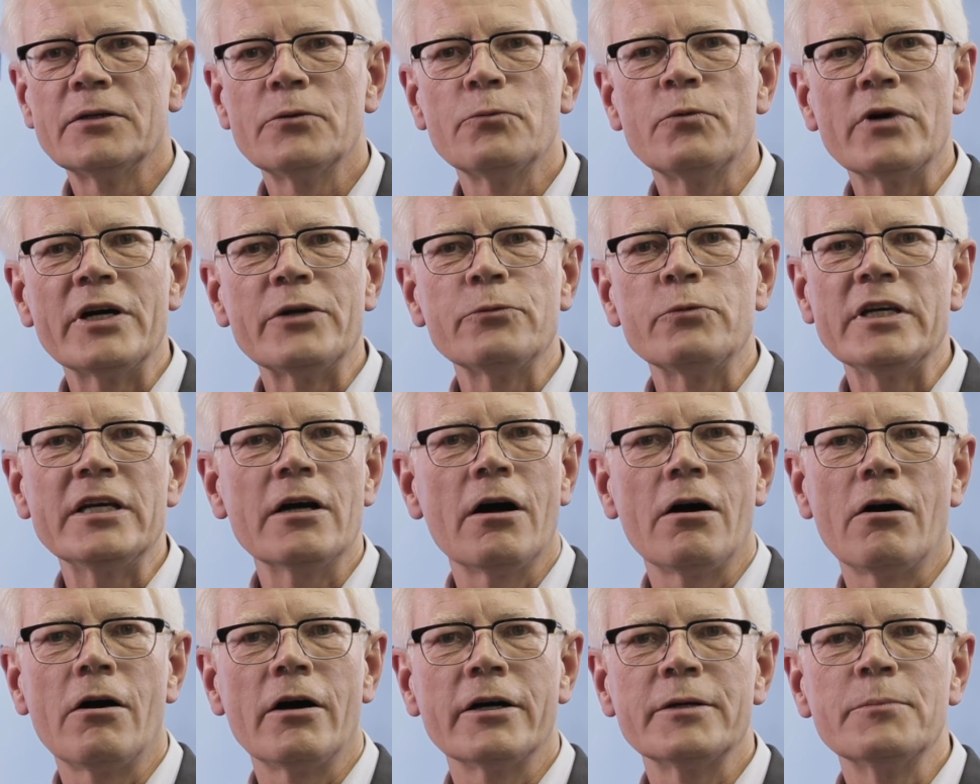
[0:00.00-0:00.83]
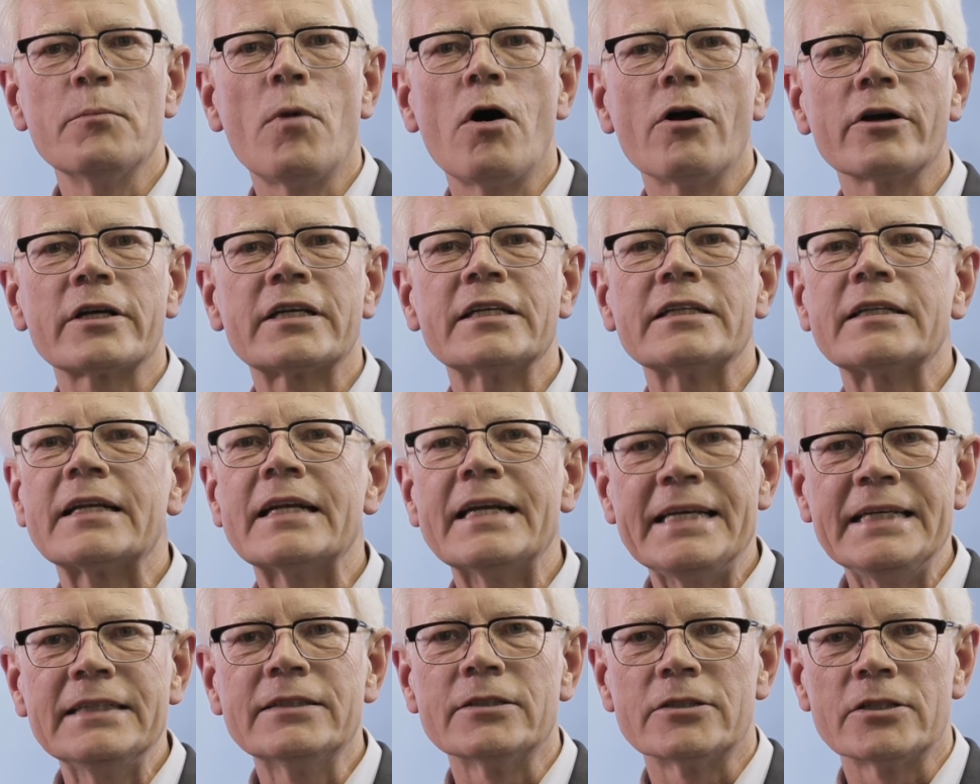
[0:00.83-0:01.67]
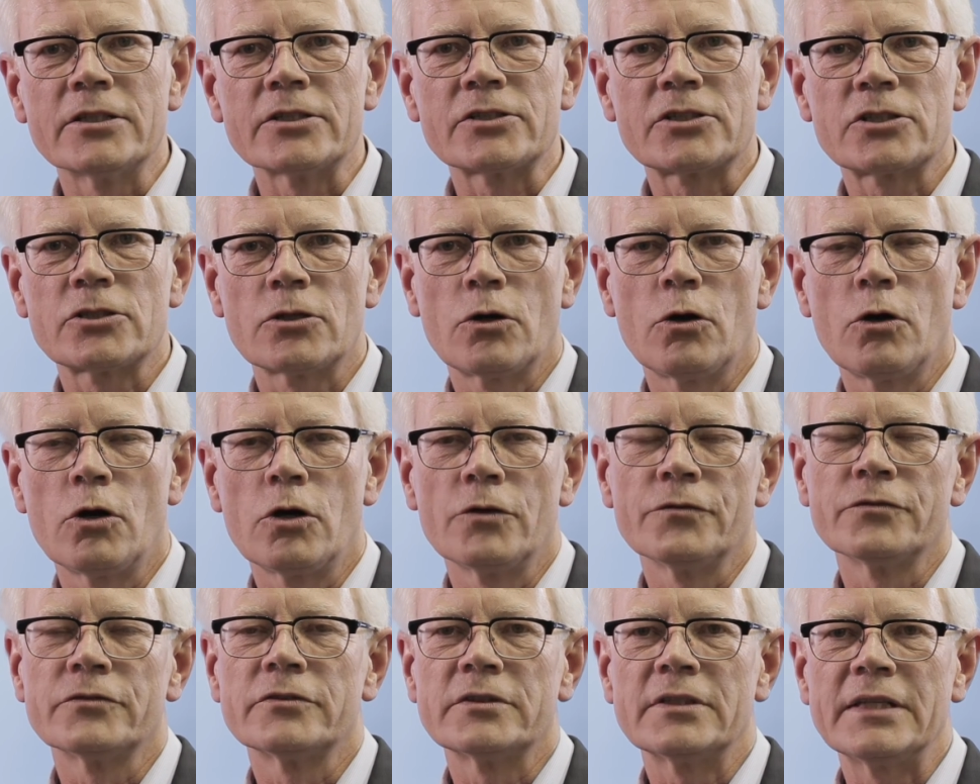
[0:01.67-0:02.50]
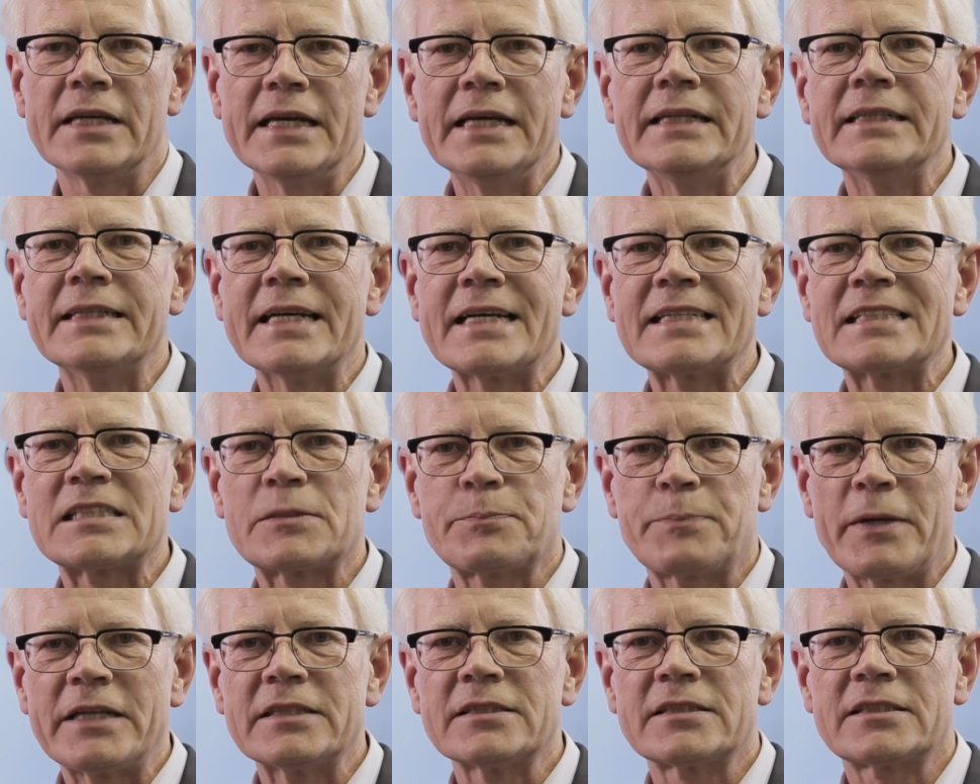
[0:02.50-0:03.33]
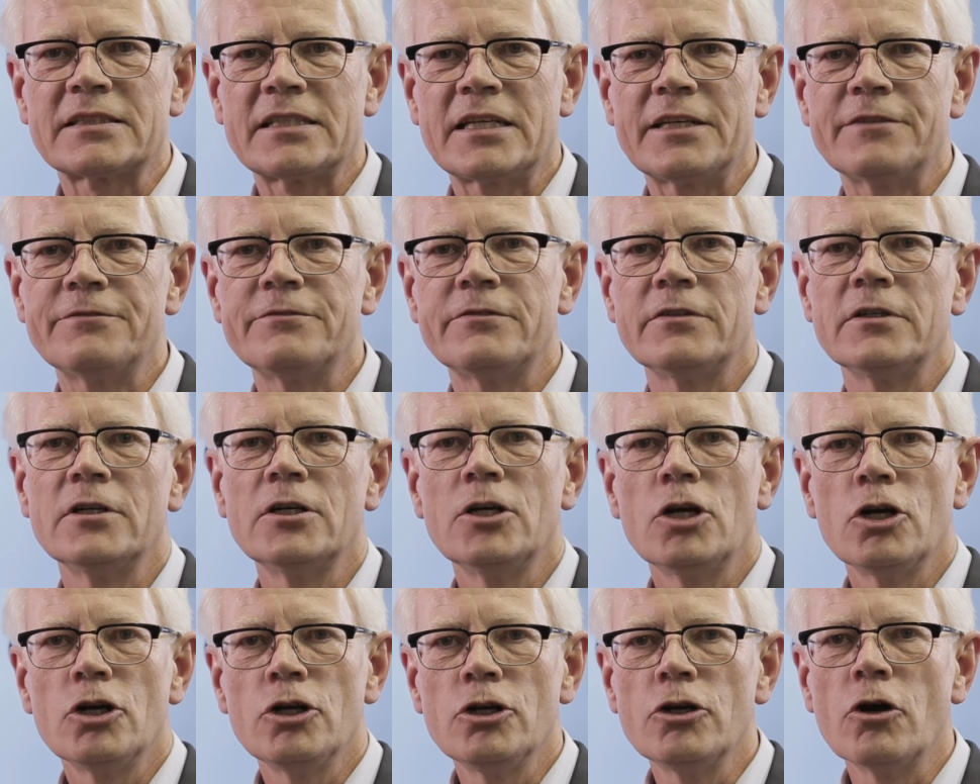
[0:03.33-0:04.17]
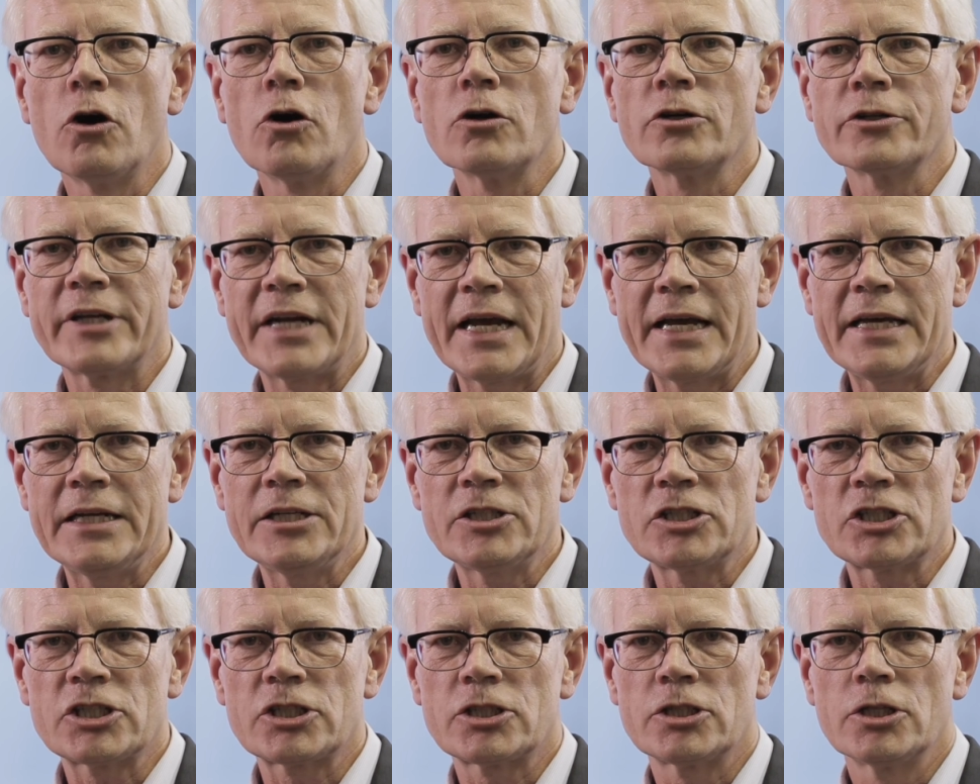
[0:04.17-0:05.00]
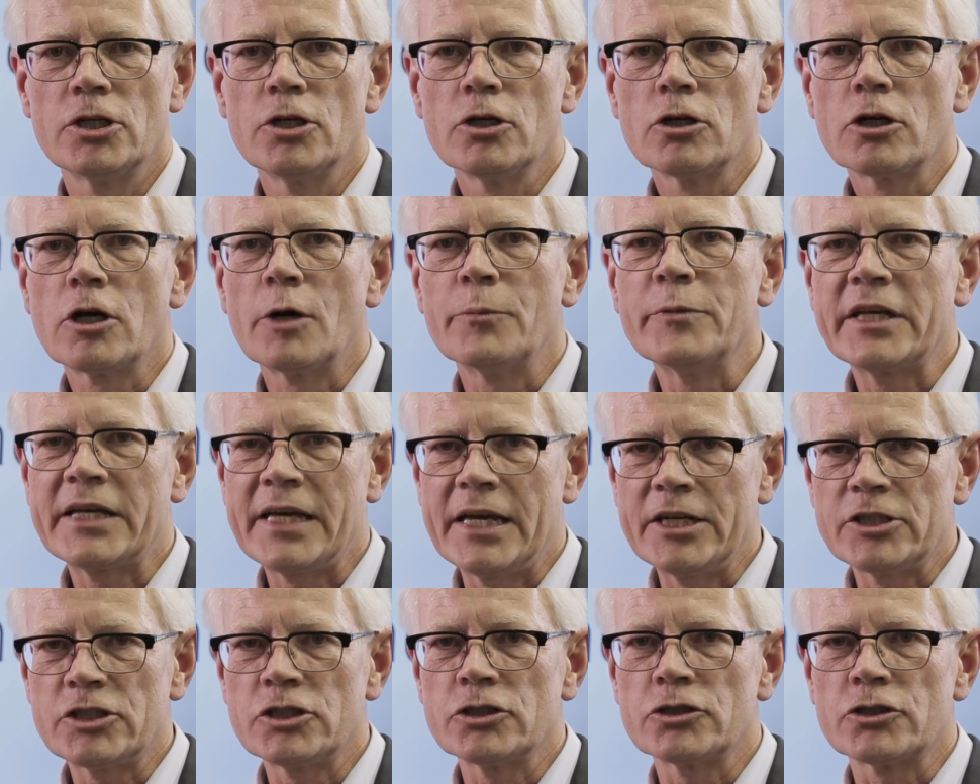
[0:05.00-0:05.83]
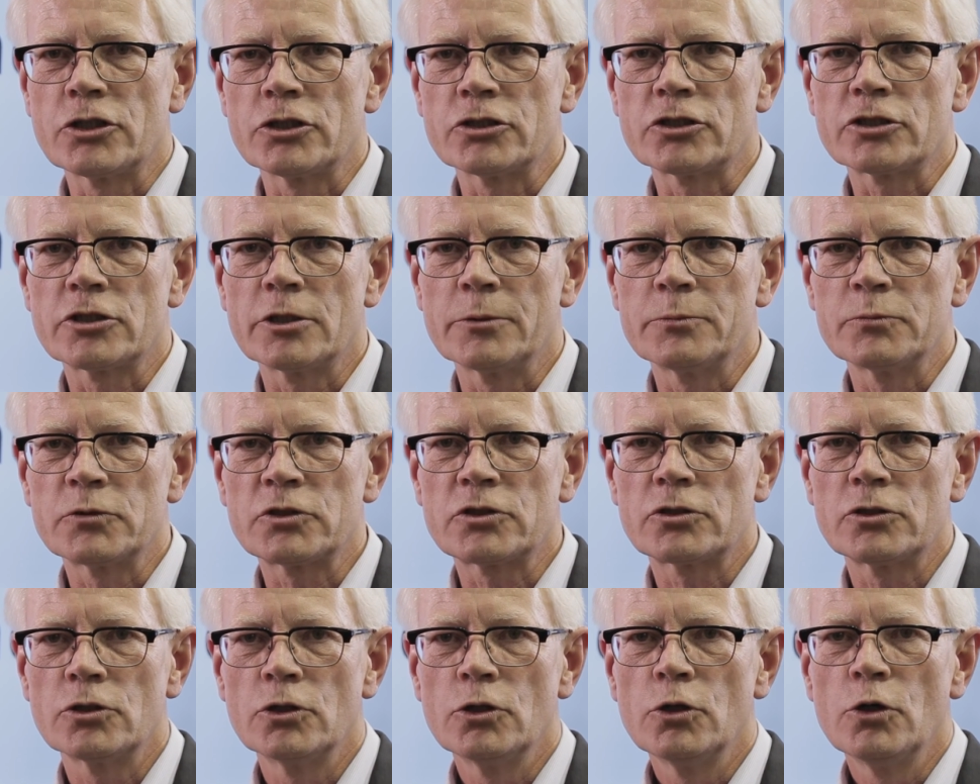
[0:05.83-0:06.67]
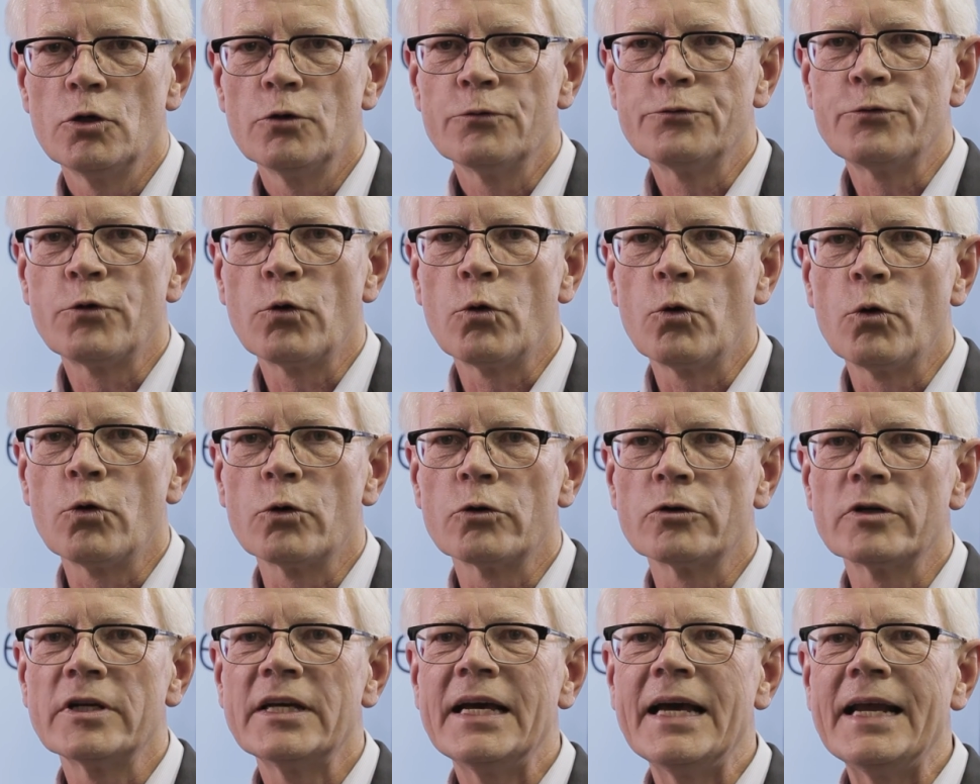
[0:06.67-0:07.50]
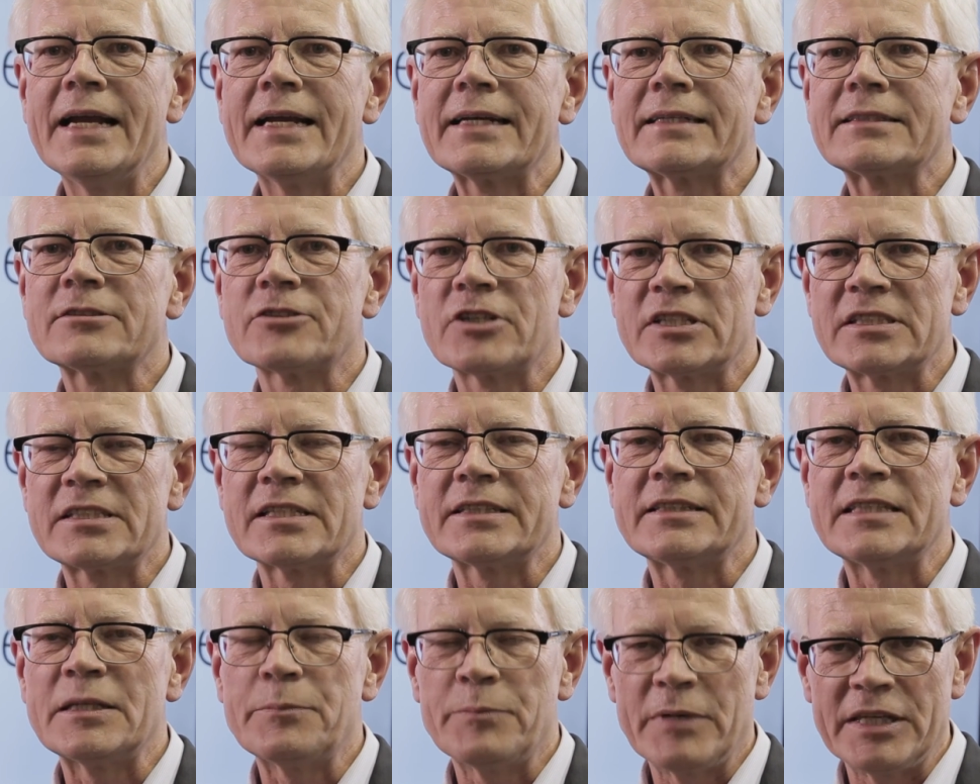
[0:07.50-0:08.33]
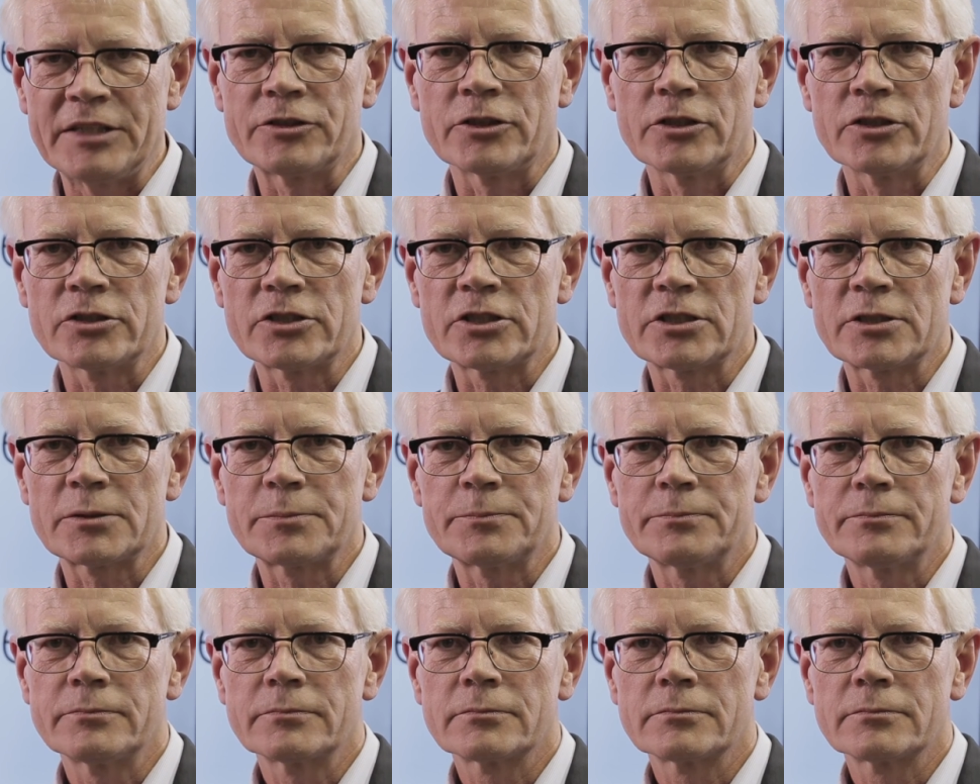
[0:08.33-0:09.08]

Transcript: where we are market leaders on inexpensive, long-range communication systems for electricity meters.